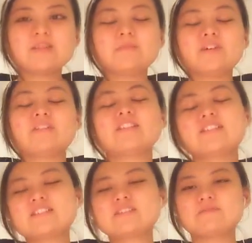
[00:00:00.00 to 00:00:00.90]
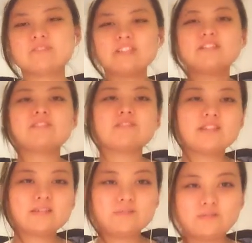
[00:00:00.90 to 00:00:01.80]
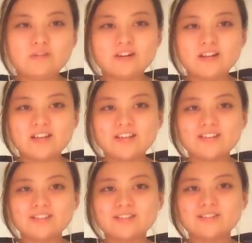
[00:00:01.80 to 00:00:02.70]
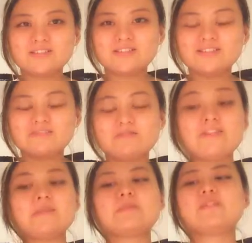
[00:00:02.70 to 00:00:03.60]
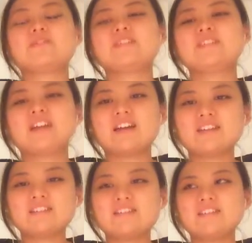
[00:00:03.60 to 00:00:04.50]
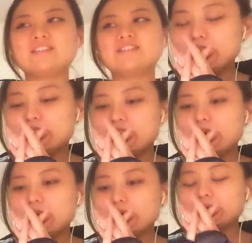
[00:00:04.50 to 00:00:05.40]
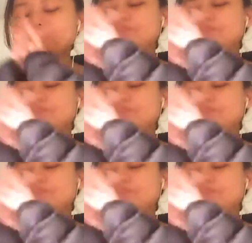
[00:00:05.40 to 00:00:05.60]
But this video is for February 9th. So